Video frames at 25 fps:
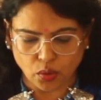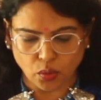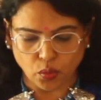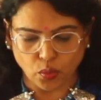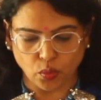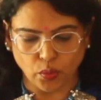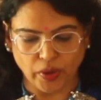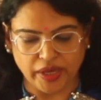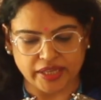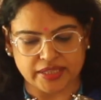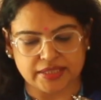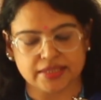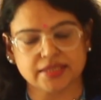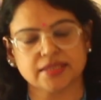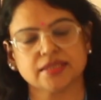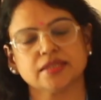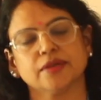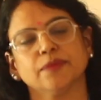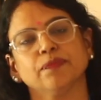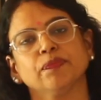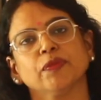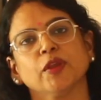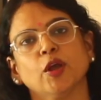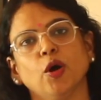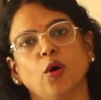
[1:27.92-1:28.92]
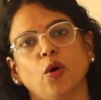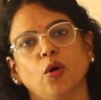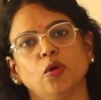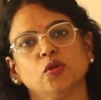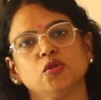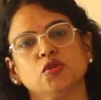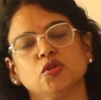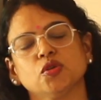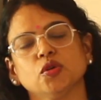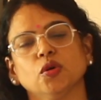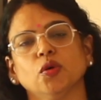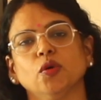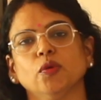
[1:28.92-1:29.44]
waste.
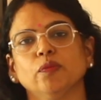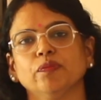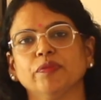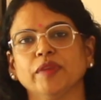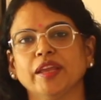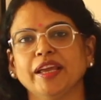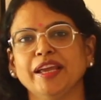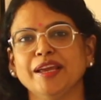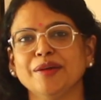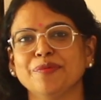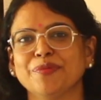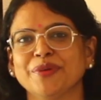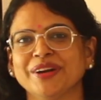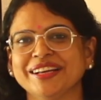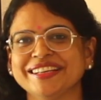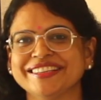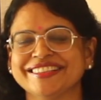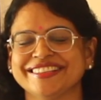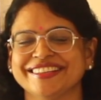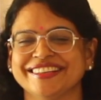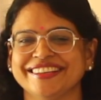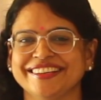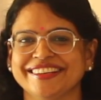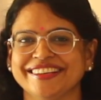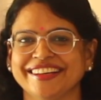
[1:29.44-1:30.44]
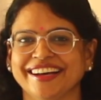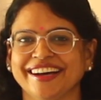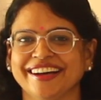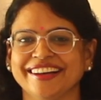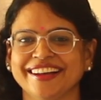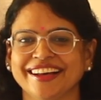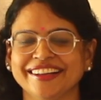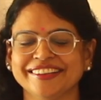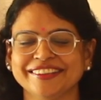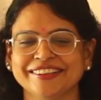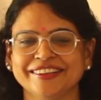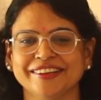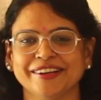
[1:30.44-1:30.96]
Also, he brings in
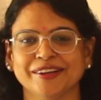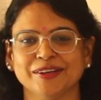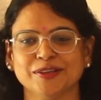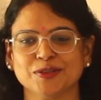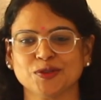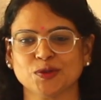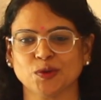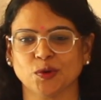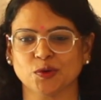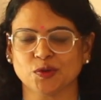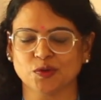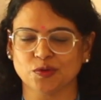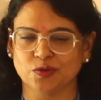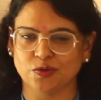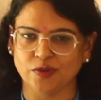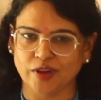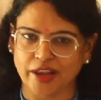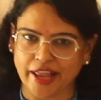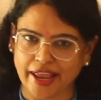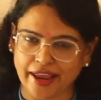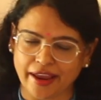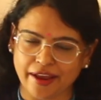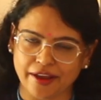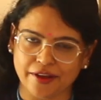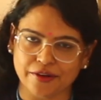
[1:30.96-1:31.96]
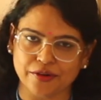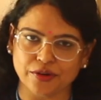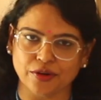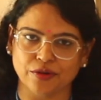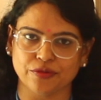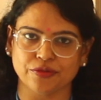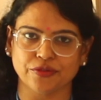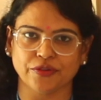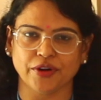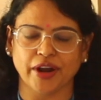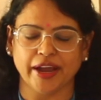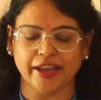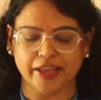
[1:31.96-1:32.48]
another sort of layer
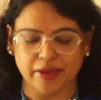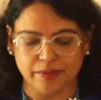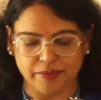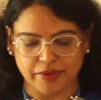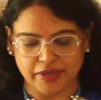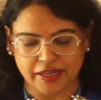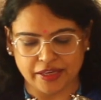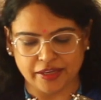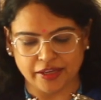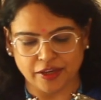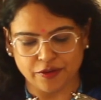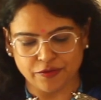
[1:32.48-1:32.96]
of rhyming.